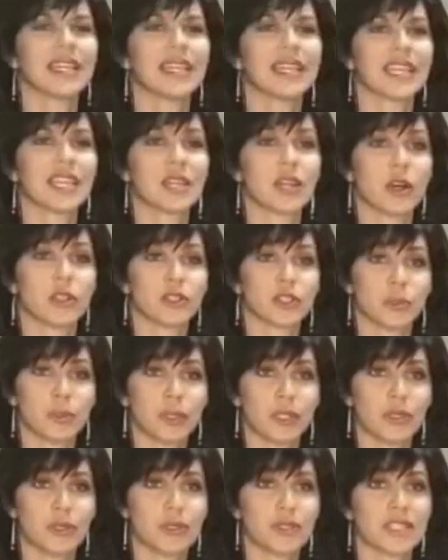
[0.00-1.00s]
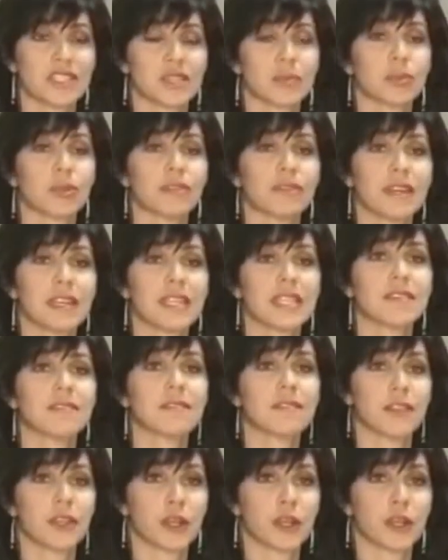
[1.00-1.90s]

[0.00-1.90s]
It can also be used as a preventive